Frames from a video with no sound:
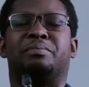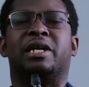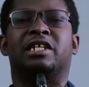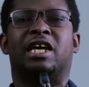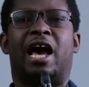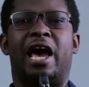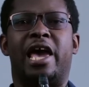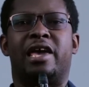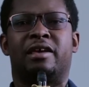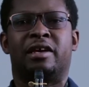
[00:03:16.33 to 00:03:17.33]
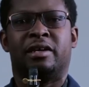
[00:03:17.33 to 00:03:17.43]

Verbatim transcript: play the high